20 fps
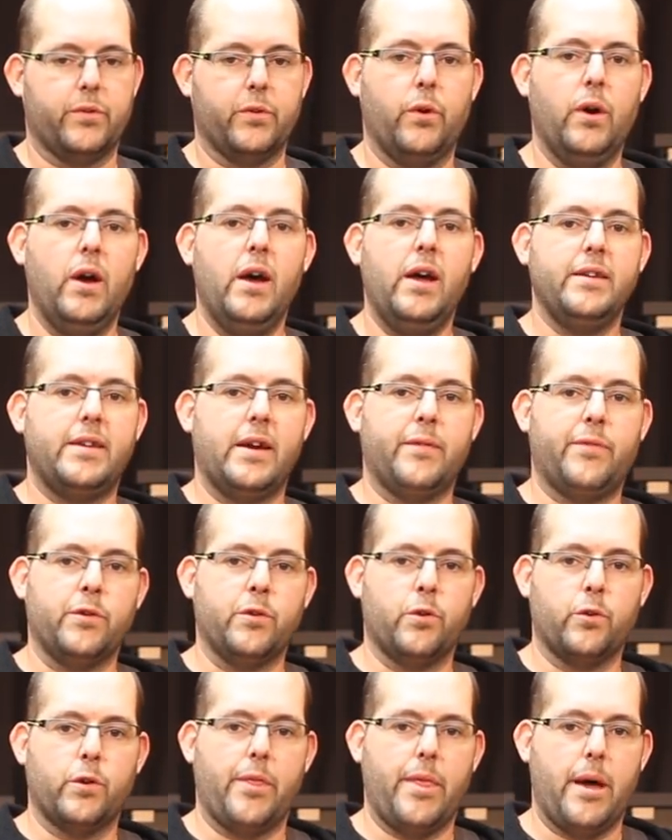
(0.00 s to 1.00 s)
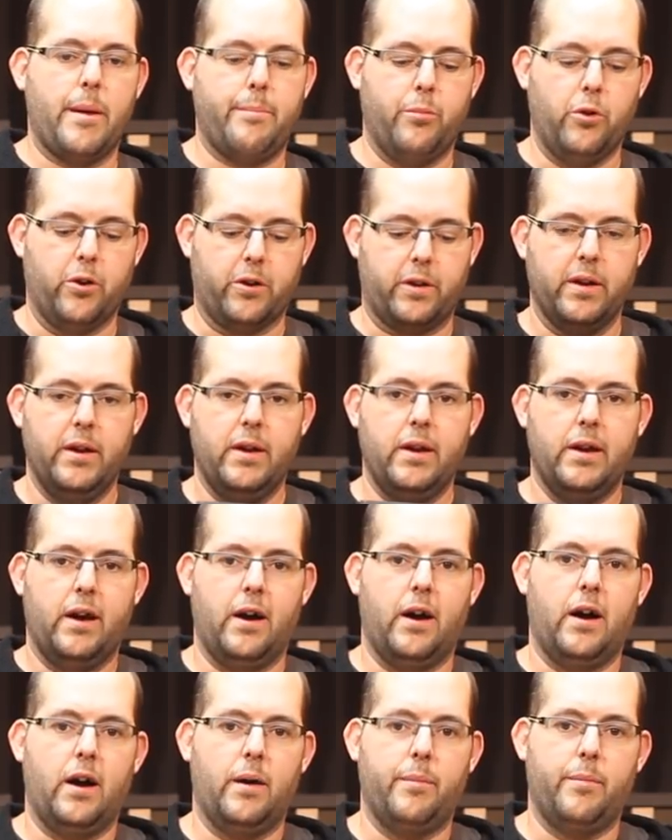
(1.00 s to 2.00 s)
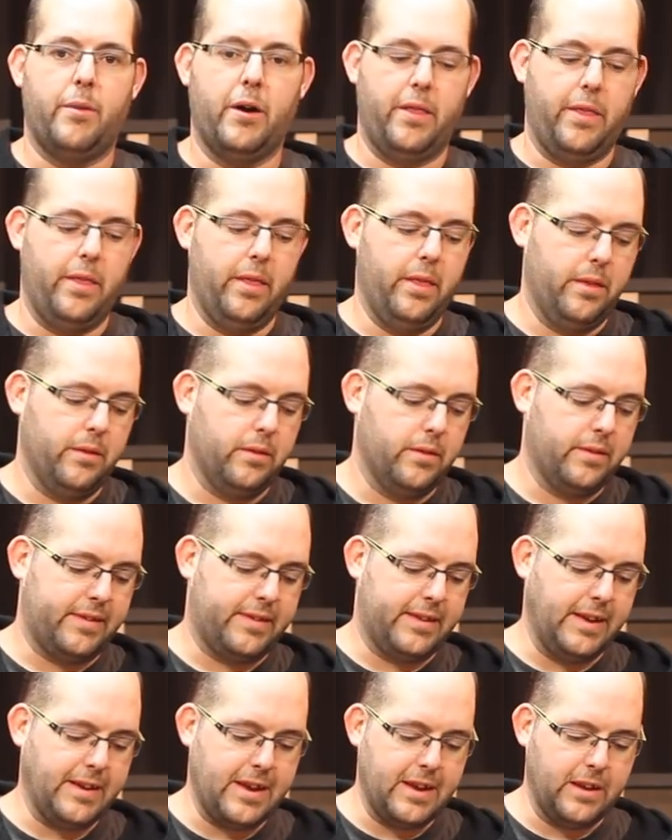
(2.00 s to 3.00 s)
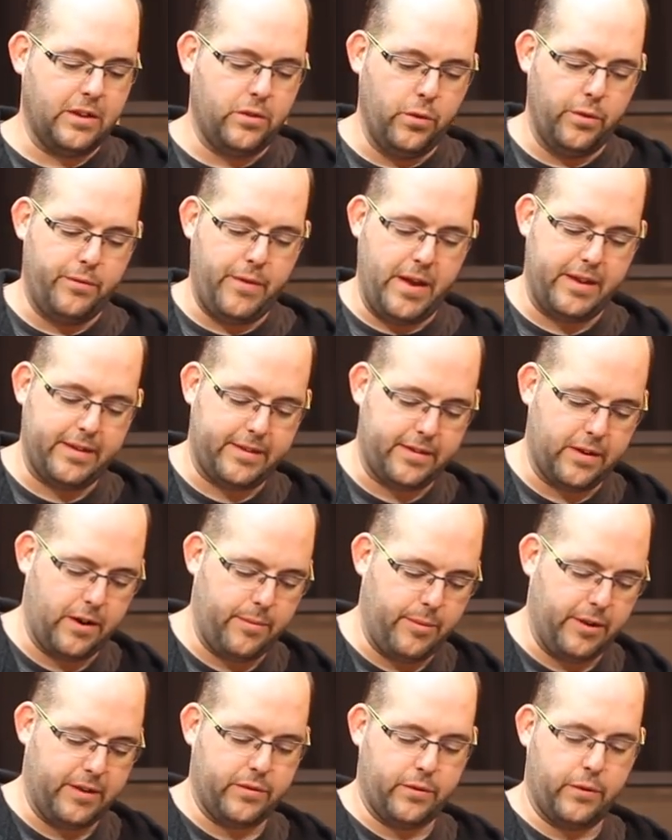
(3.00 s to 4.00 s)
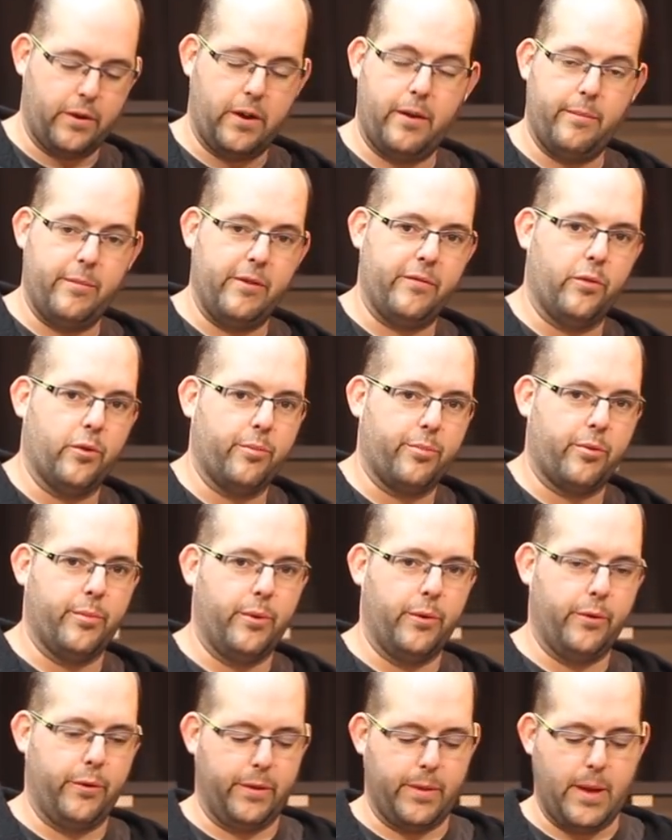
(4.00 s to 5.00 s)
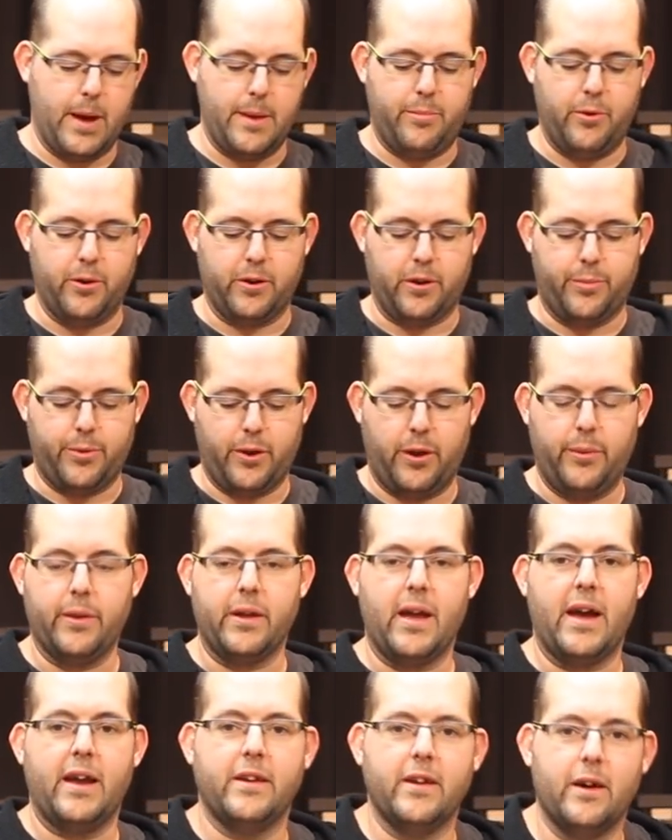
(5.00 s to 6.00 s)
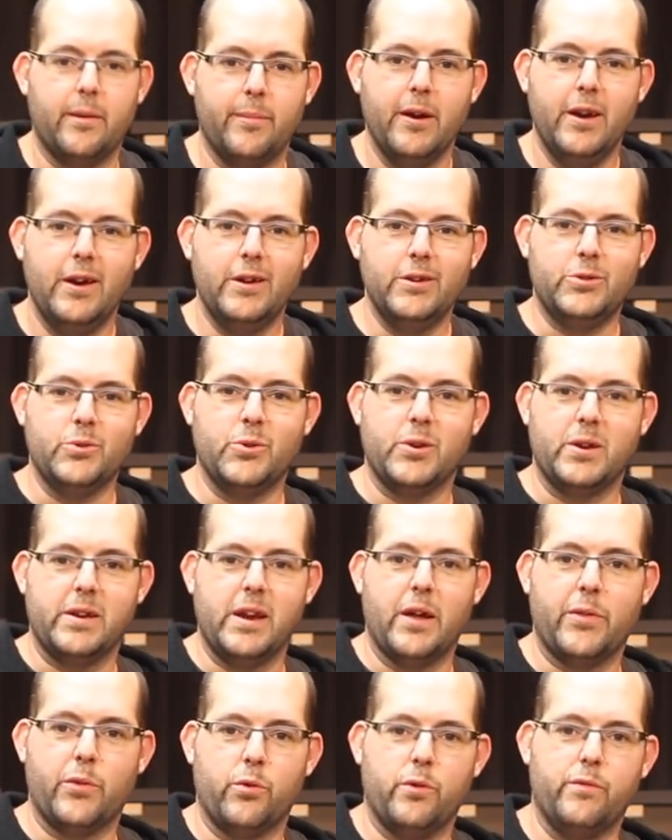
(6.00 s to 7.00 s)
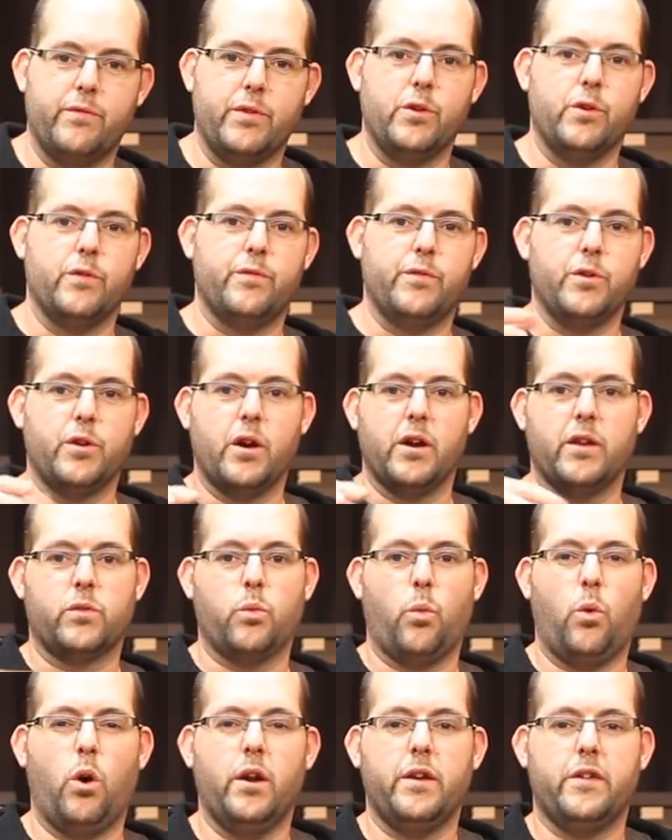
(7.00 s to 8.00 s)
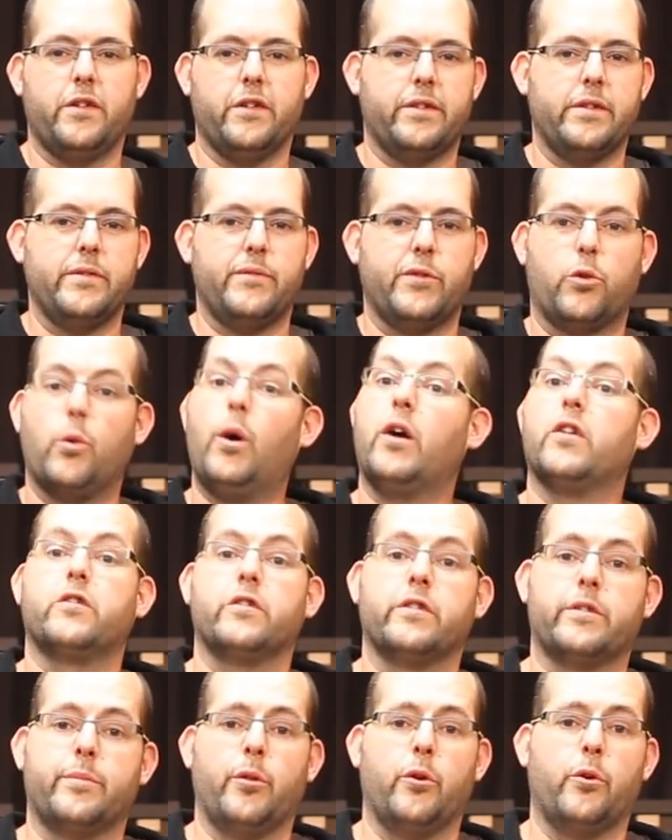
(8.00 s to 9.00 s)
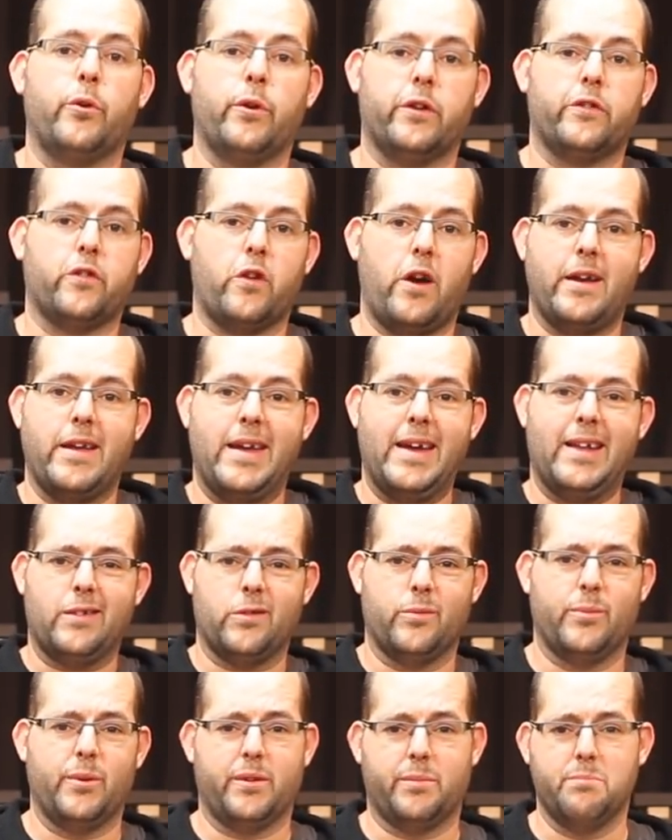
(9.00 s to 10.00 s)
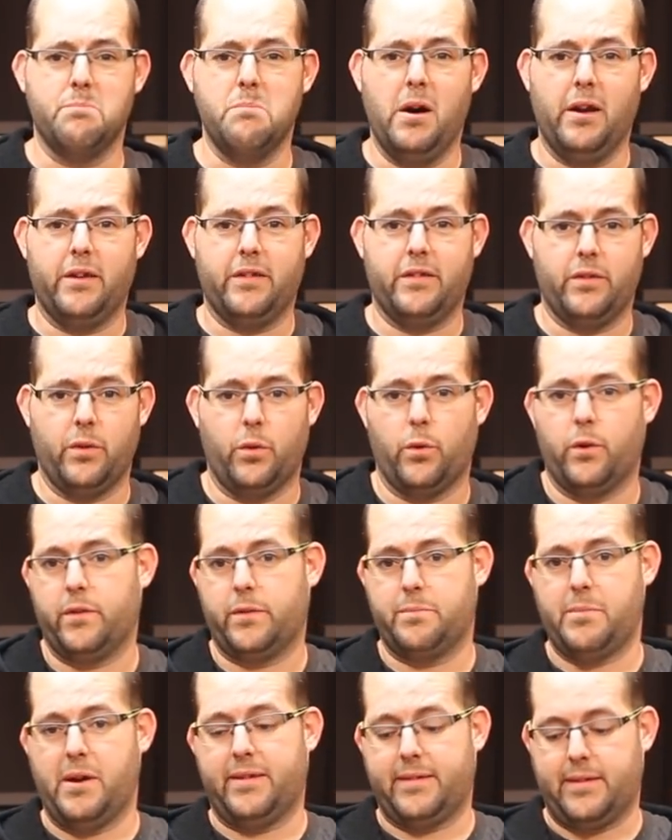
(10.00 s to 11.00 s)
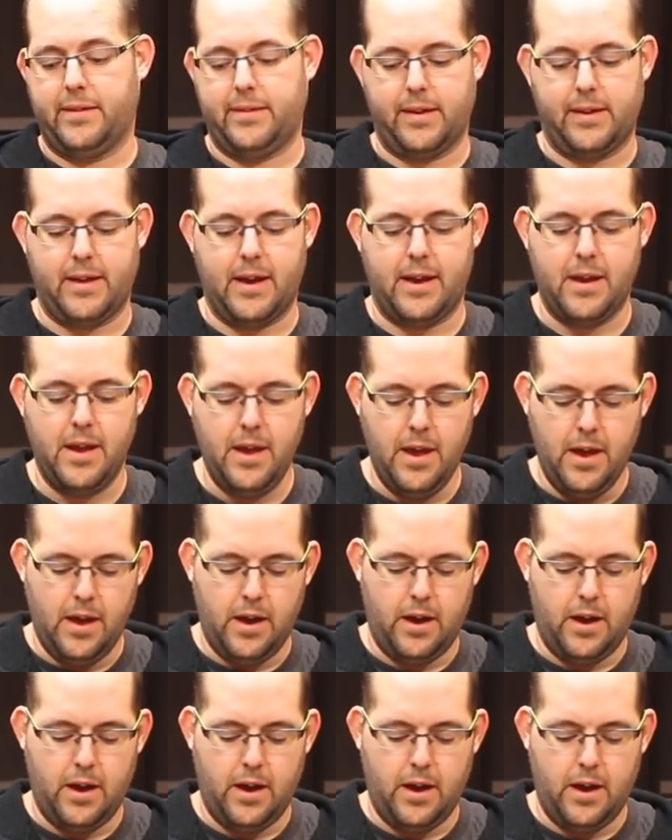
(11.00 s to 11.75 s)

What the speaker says: So definitely go get that book. But sticking to the Vansar, before promoting that book, I'll probably end up doing another review. If you guys want, just leave your questions below, and I'll try to answer them as much or as best as I can.